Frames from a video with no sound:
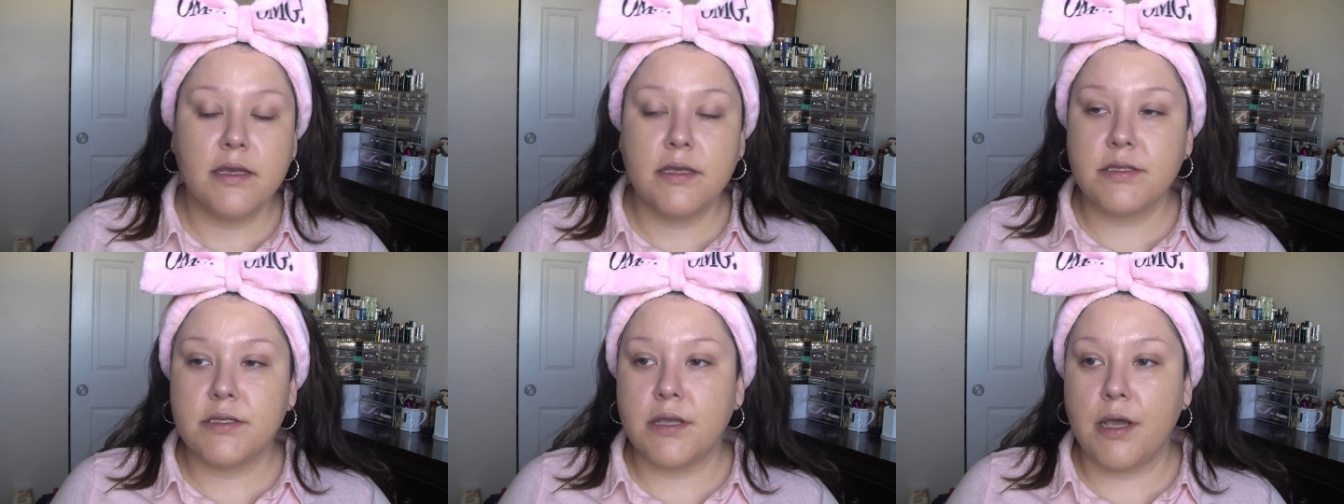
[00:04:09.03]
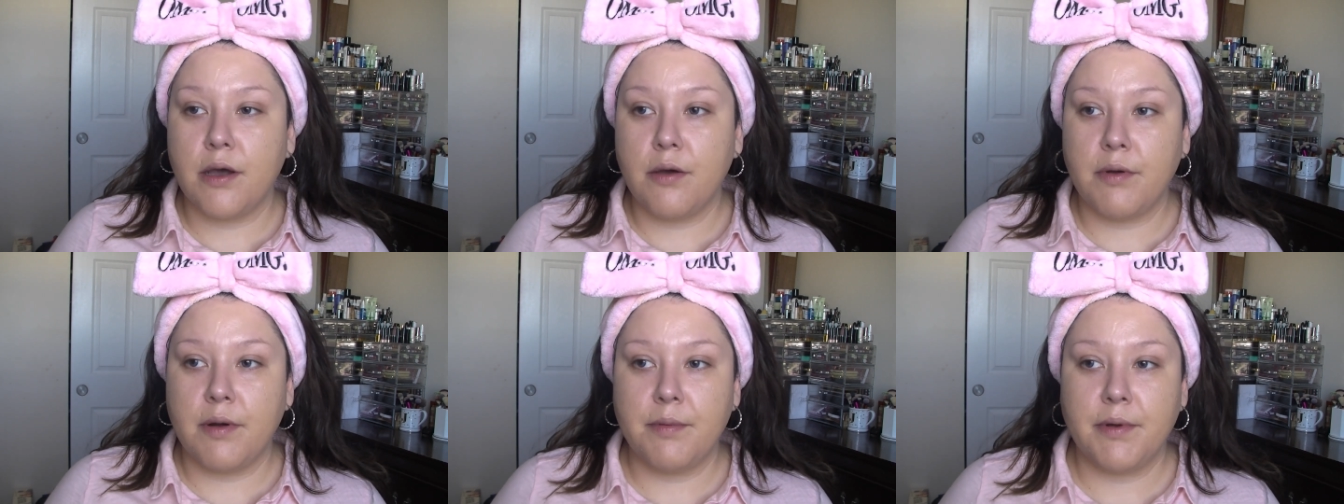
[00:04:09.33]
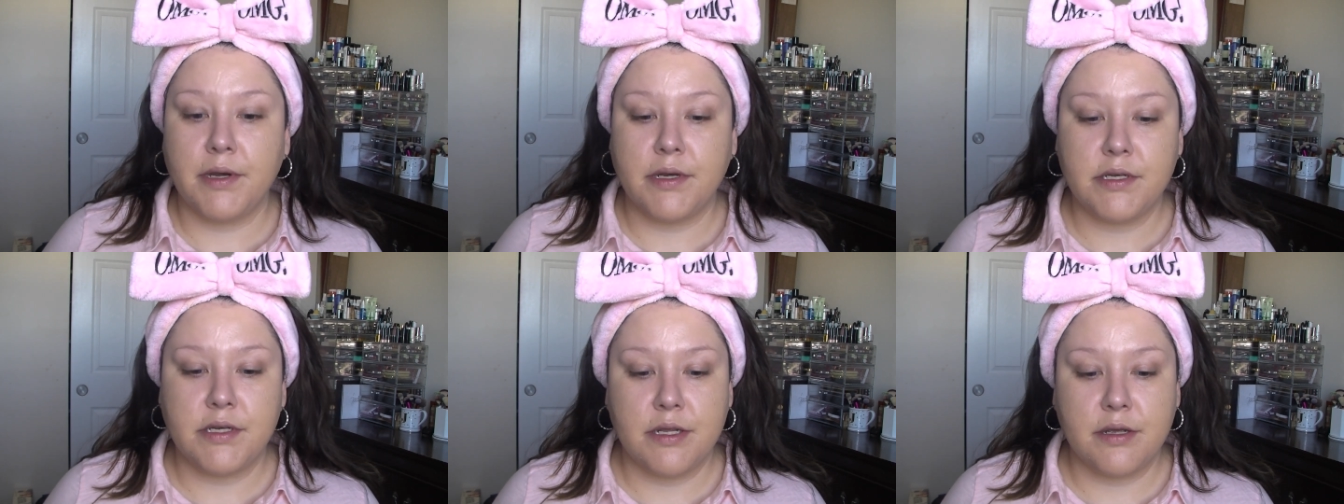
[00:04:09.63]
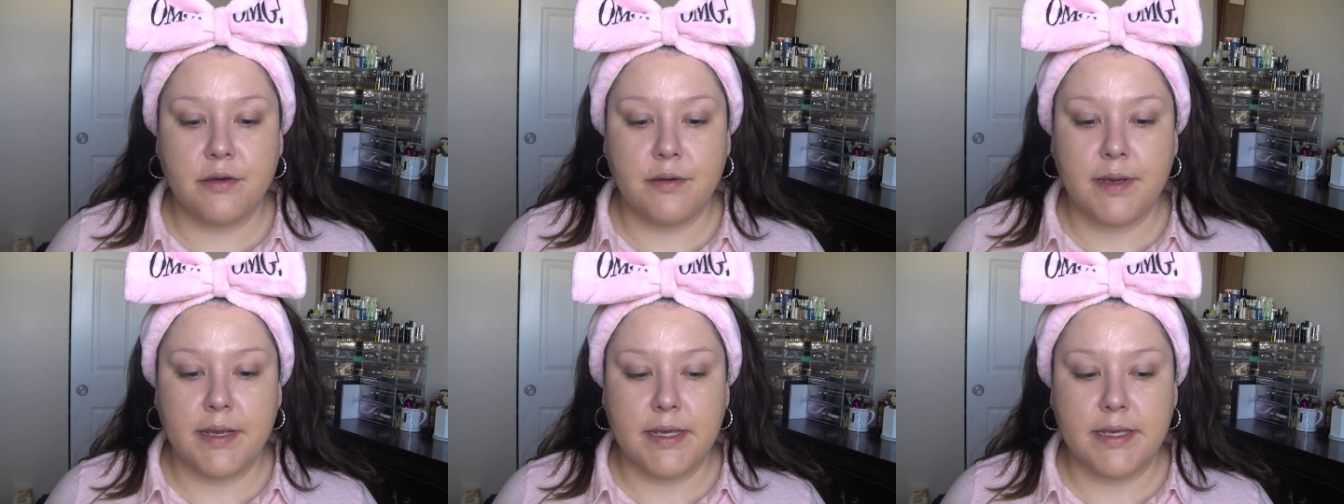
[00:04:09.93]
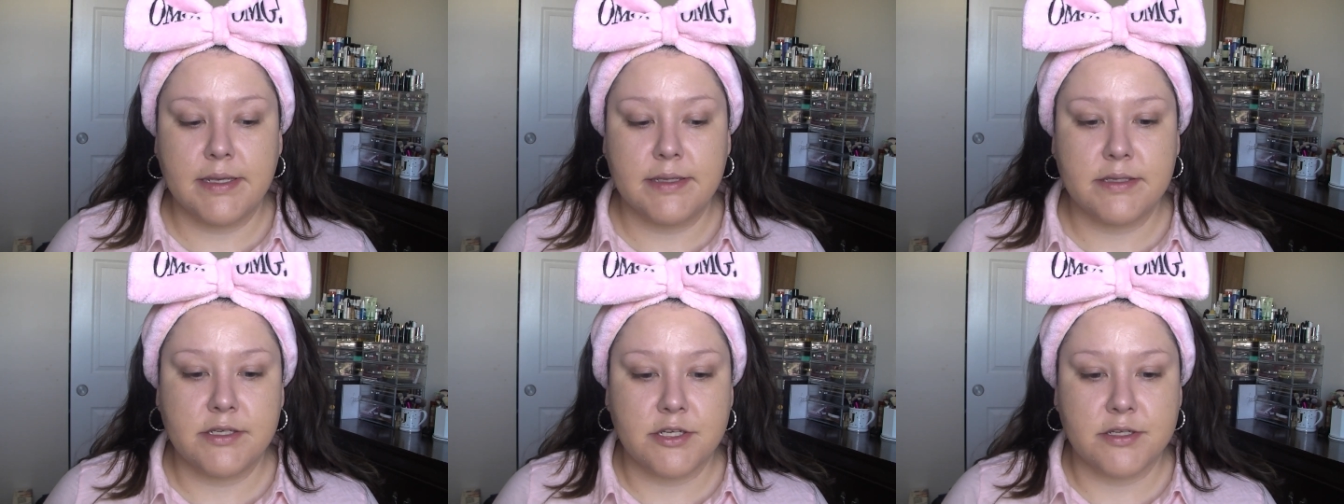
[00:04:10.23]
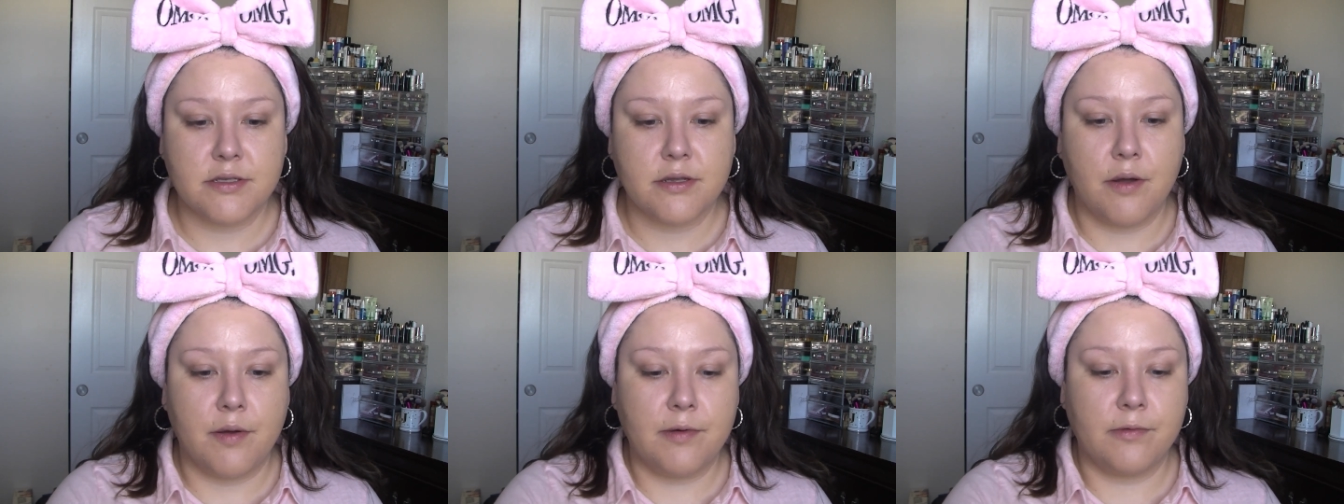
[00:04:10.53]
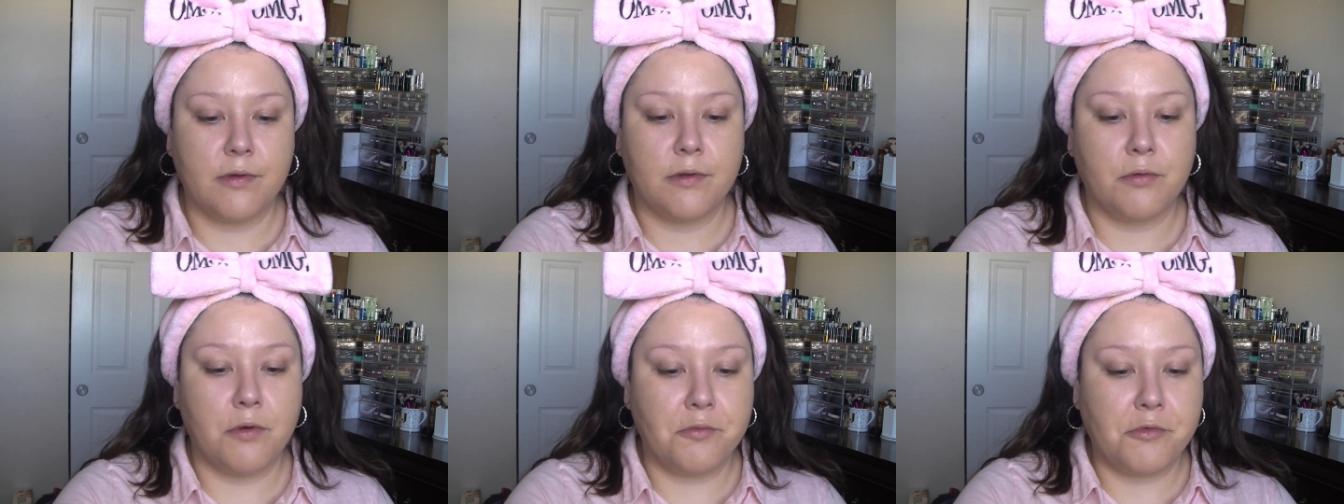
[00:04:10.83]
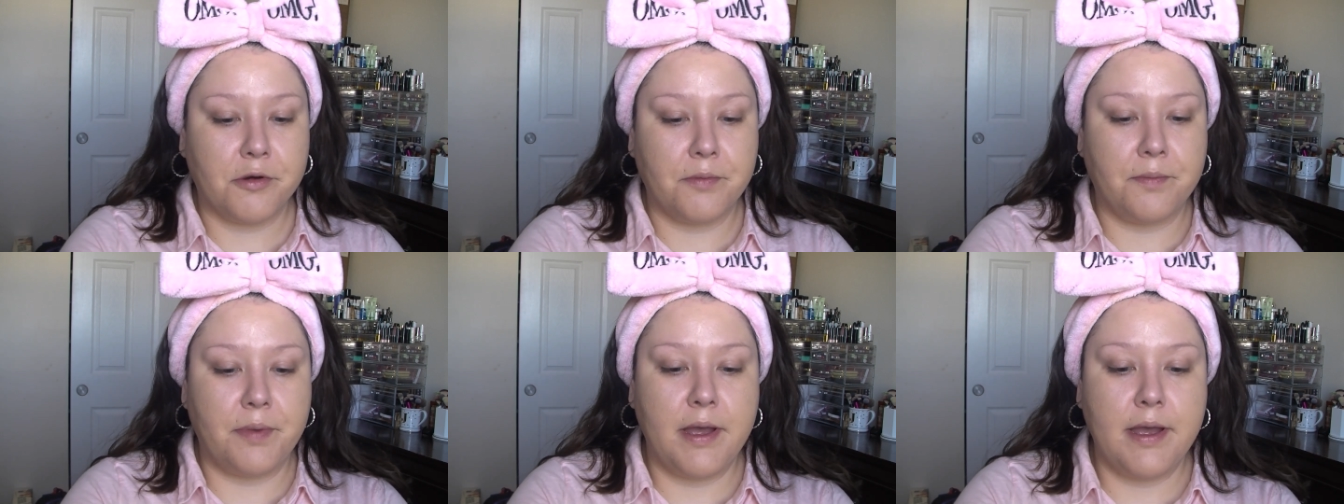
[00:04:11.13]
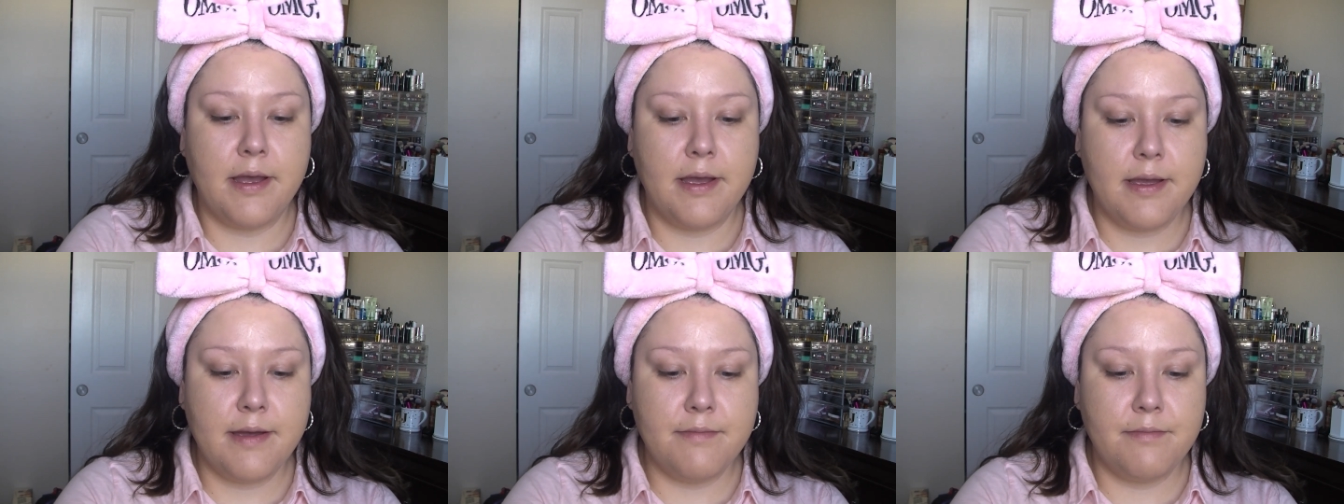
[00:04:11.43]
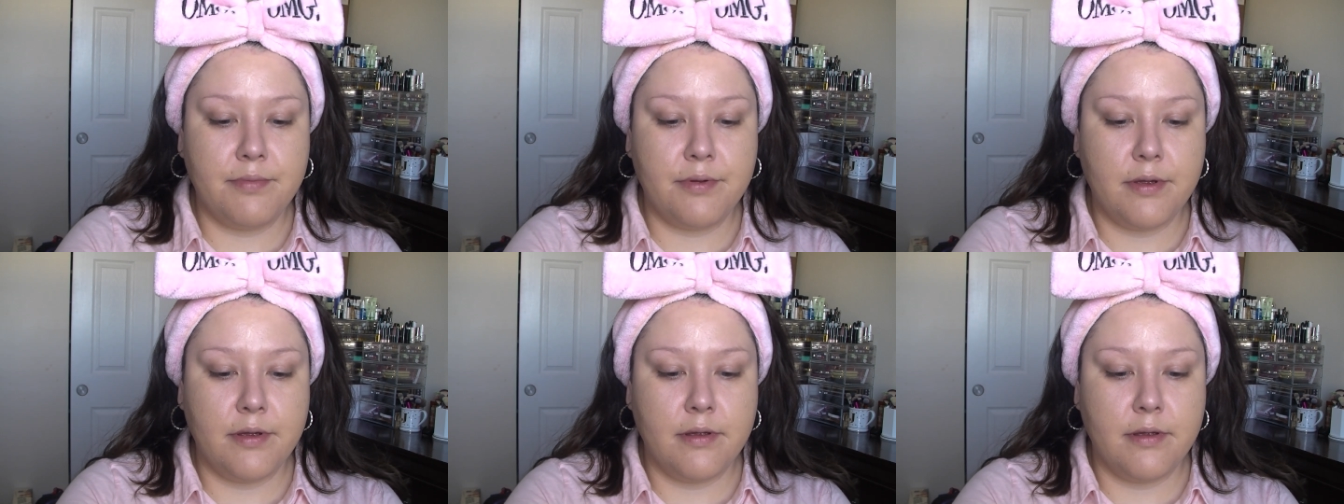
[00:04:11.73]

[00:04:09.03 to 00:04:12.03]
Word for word: So what I'm going to do is just go in with one more pump.